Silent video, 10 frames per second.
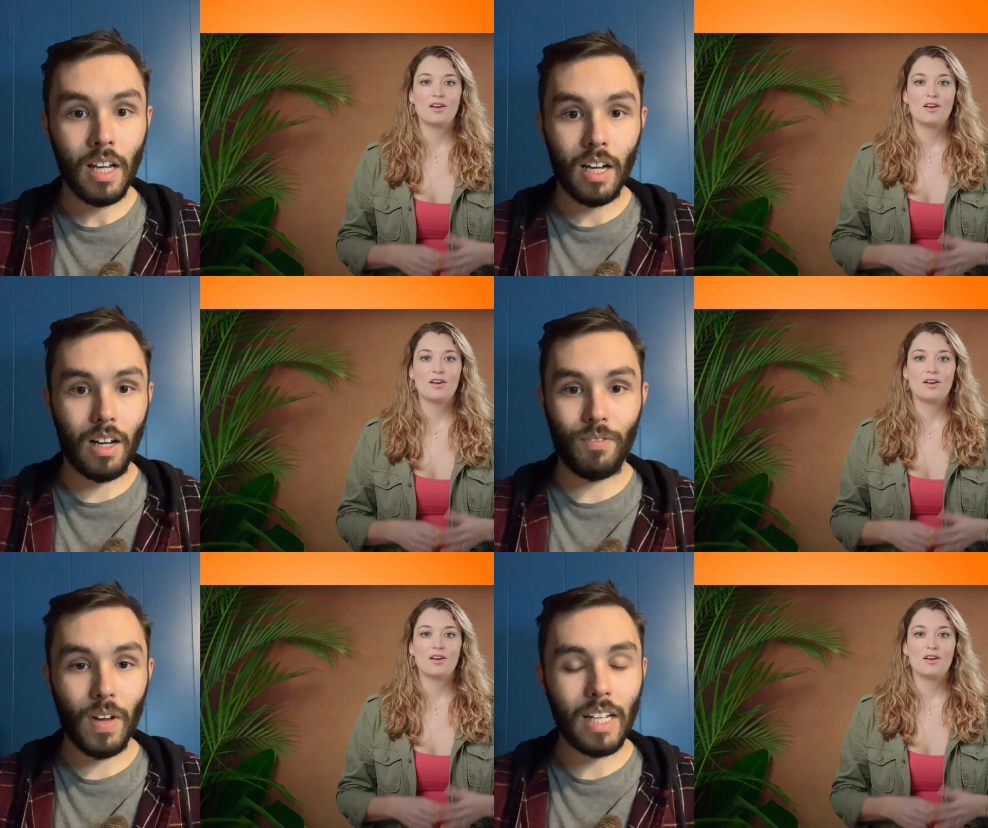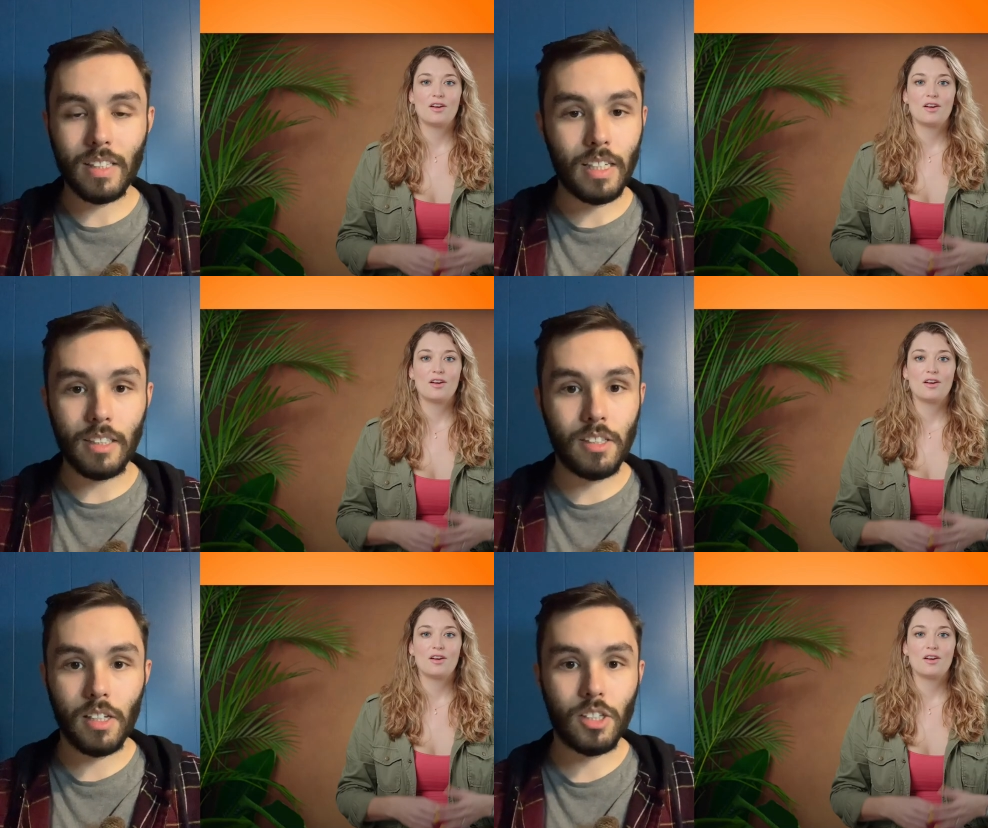Speaker 1: a fancy
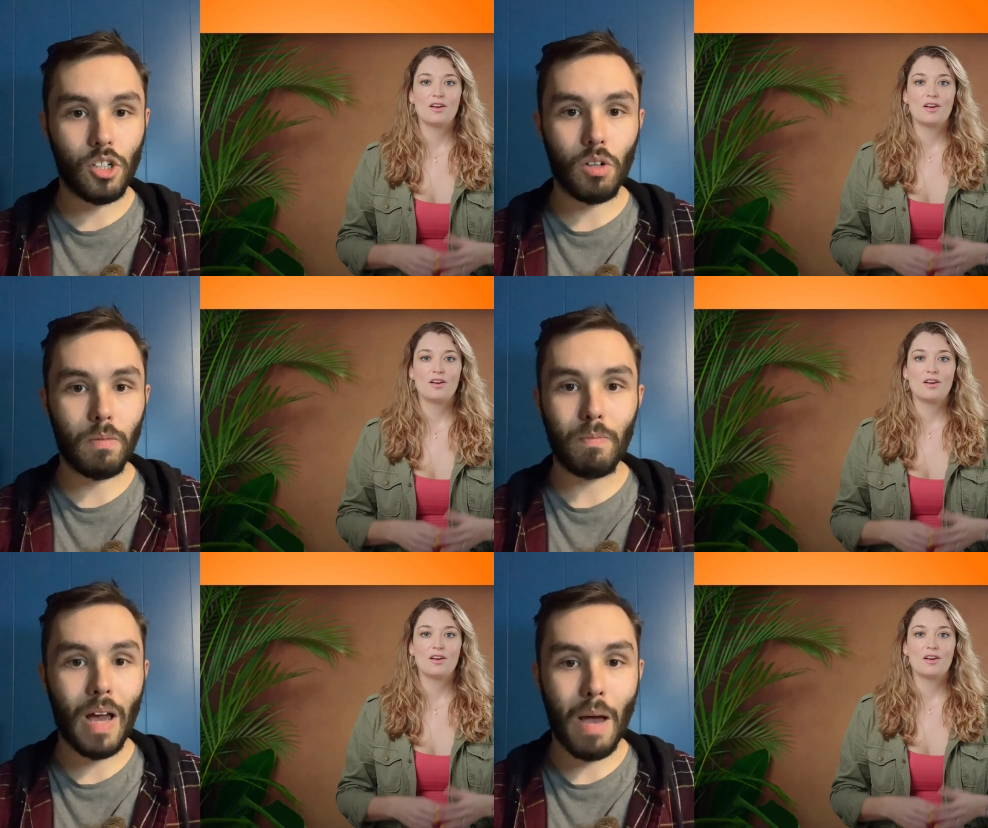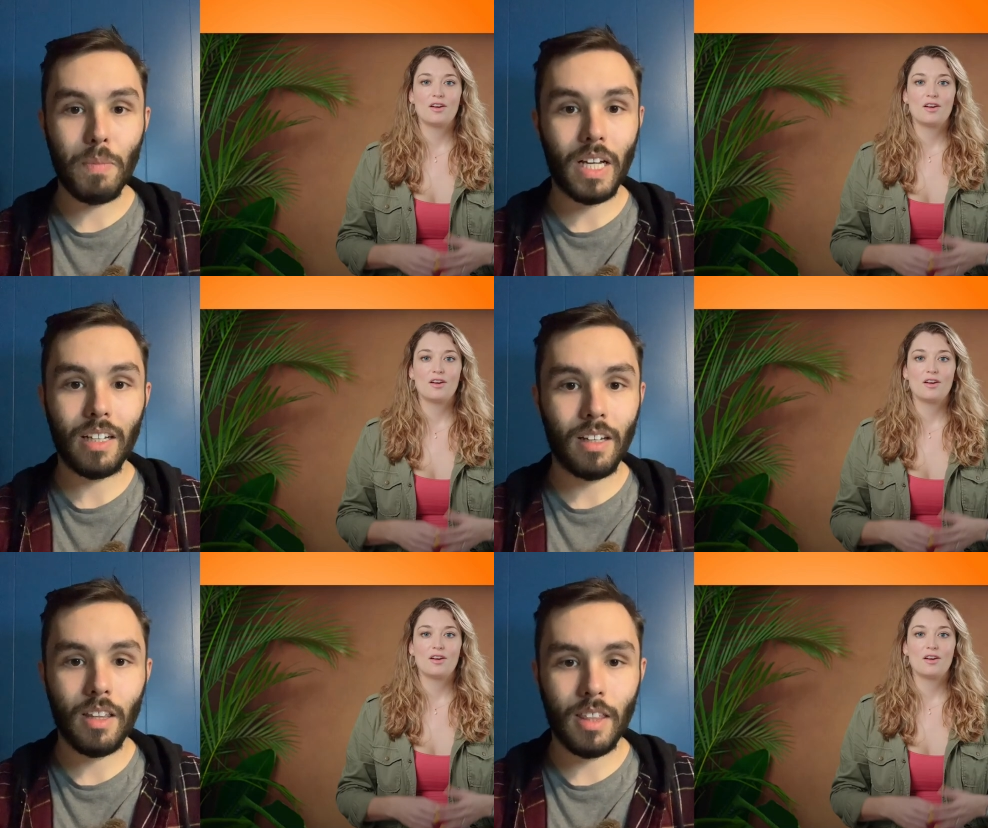digital
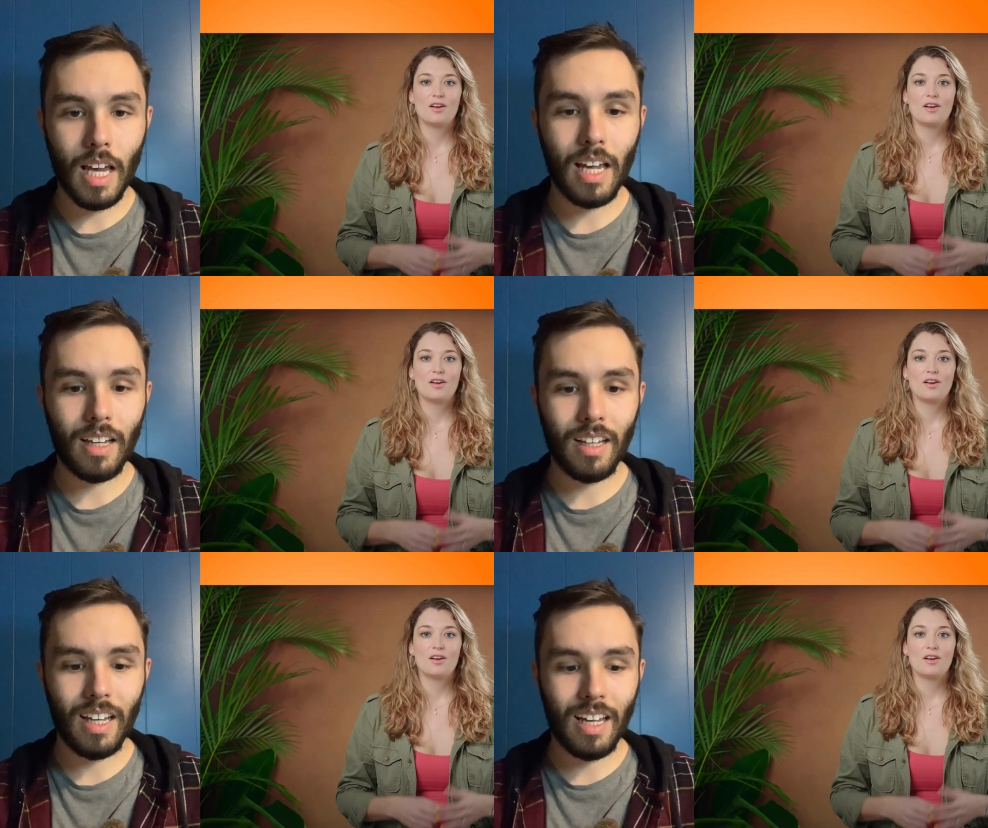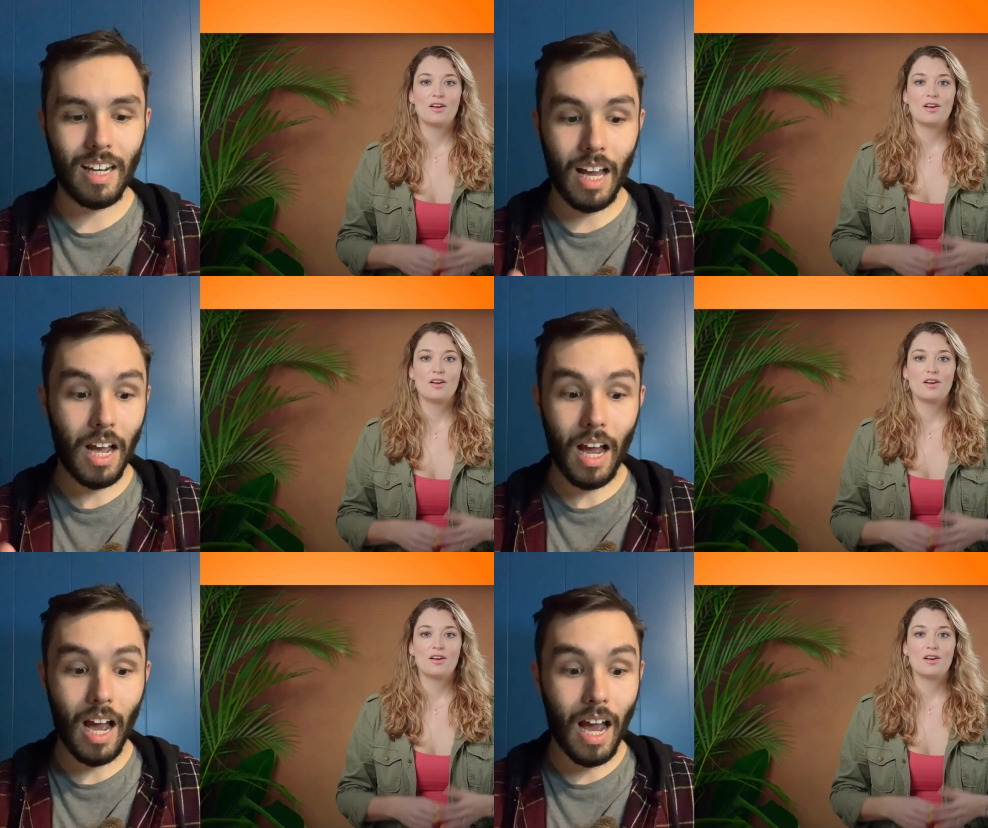mapping thing, and
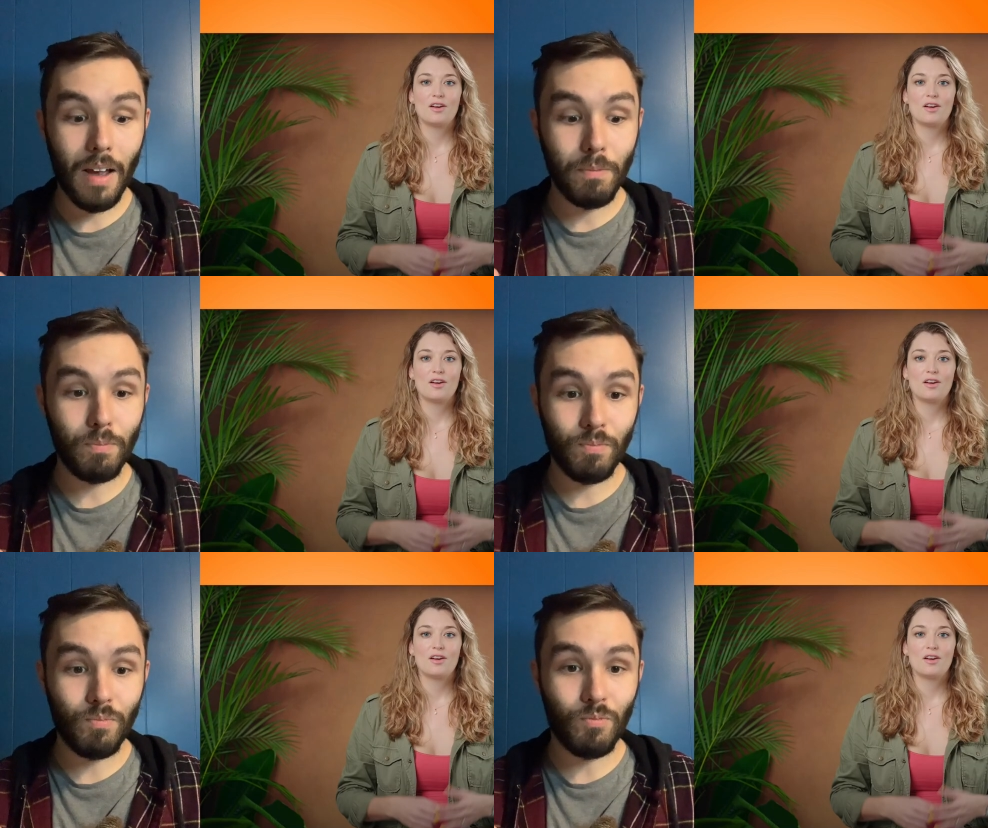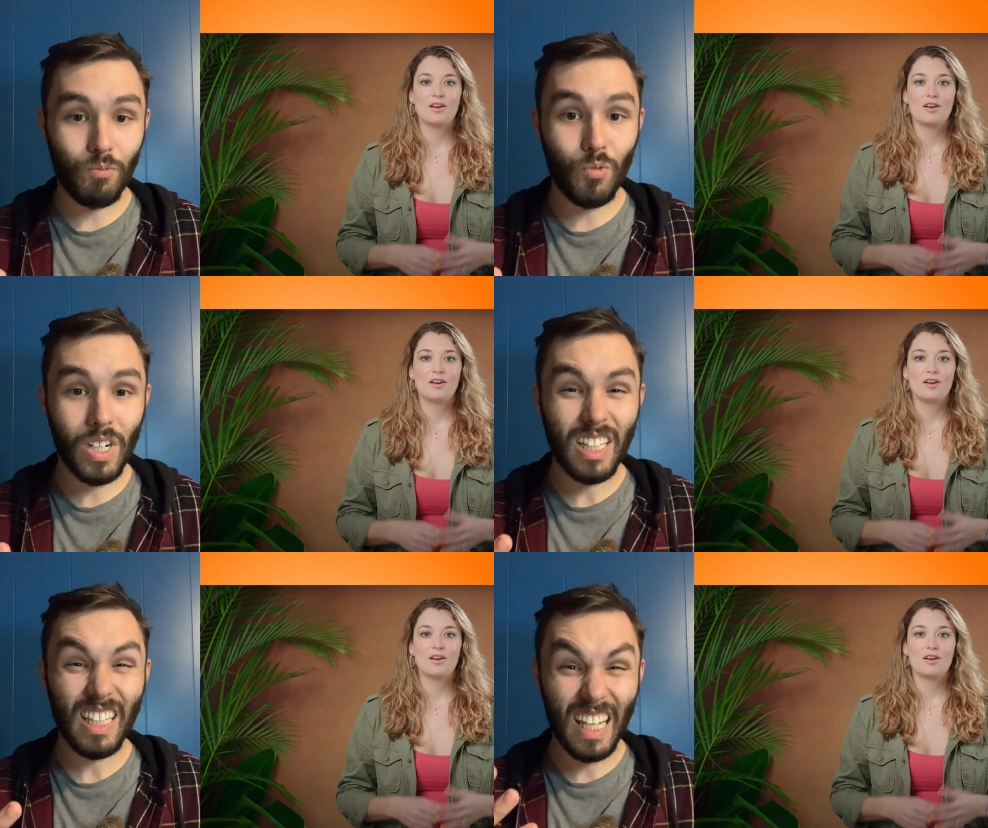I, I'm
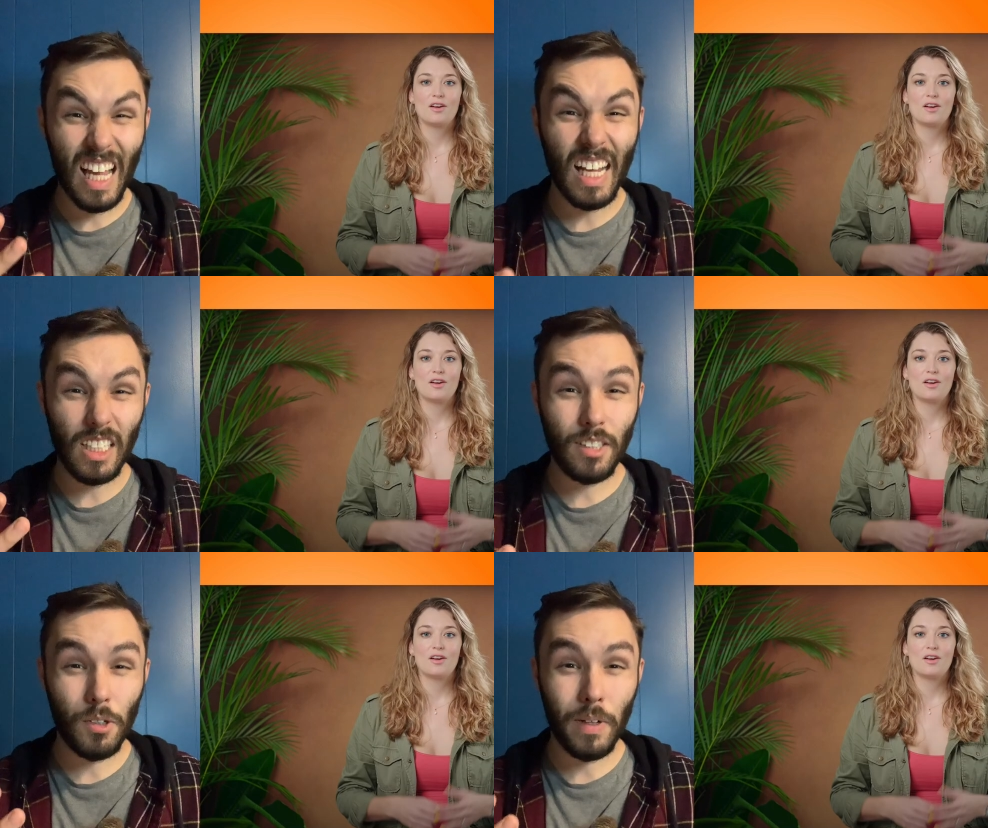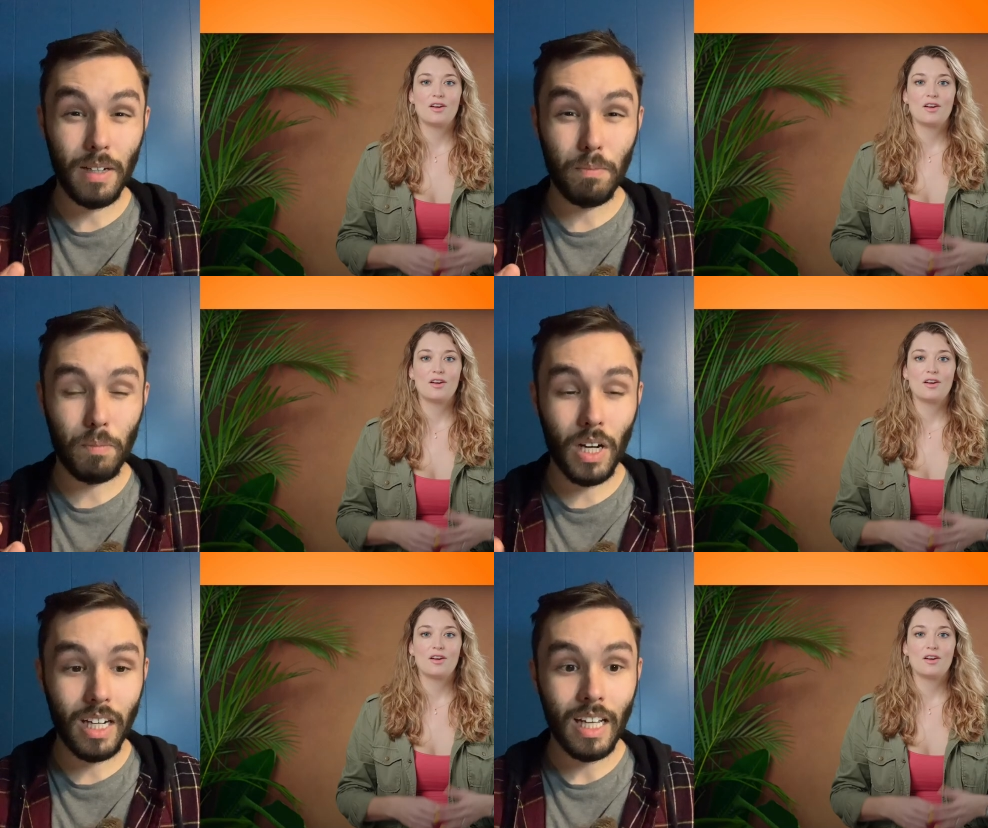really into it,
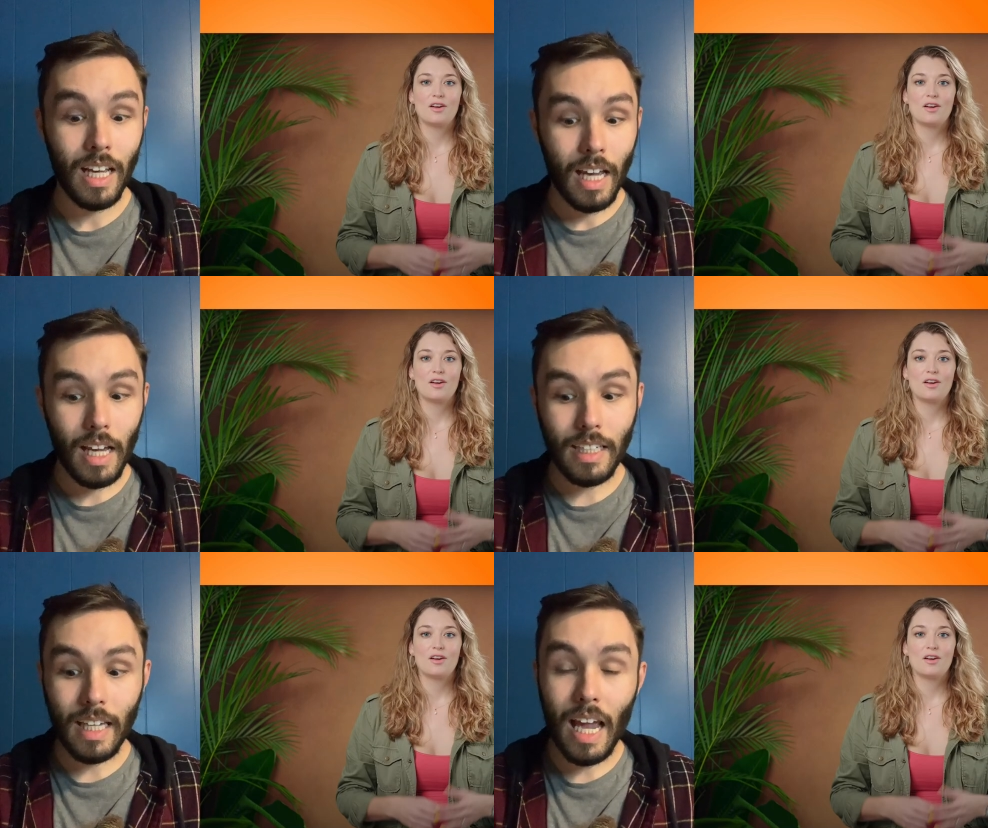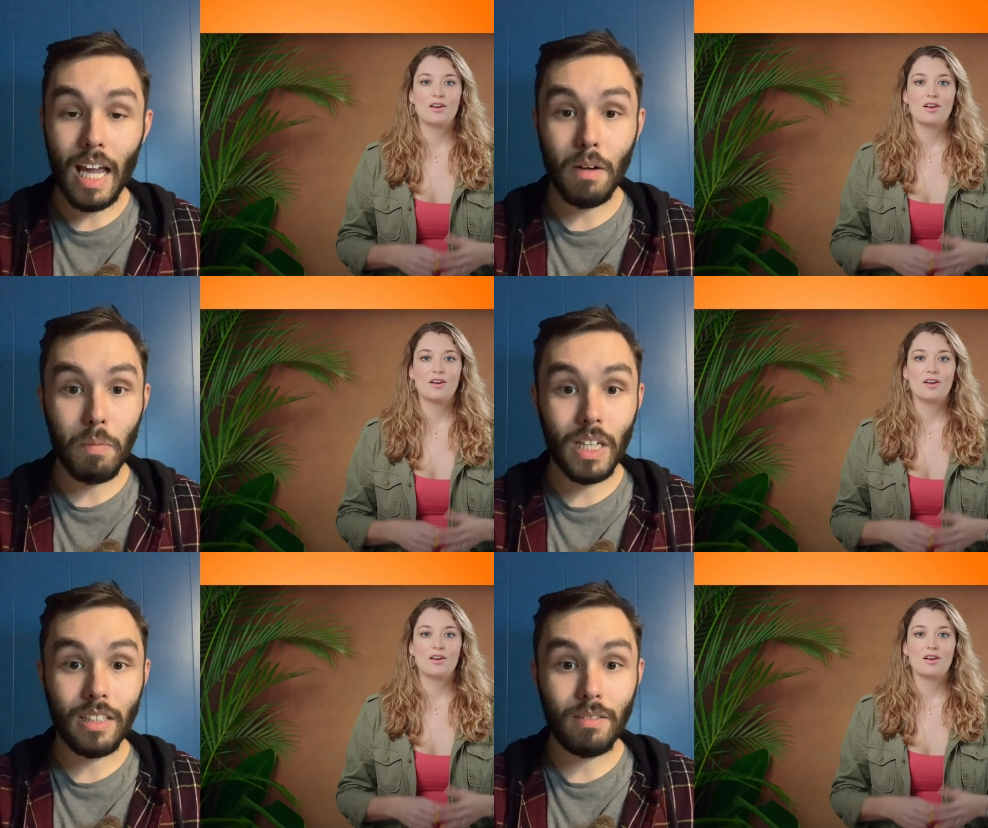but it can
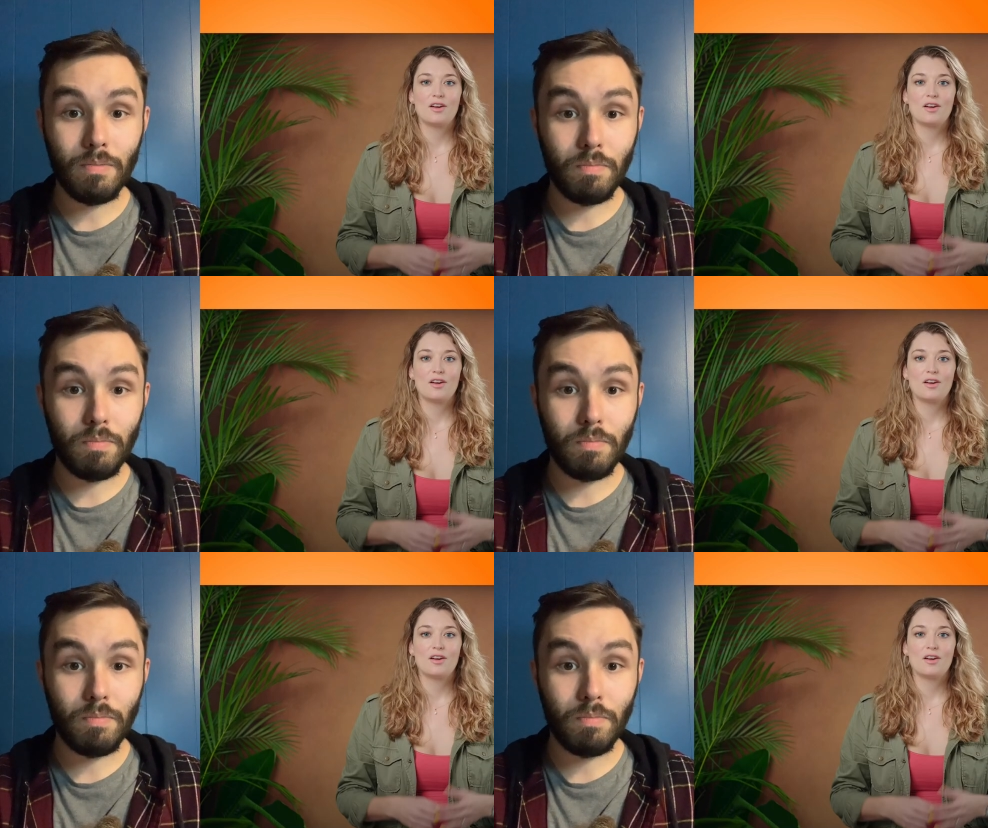be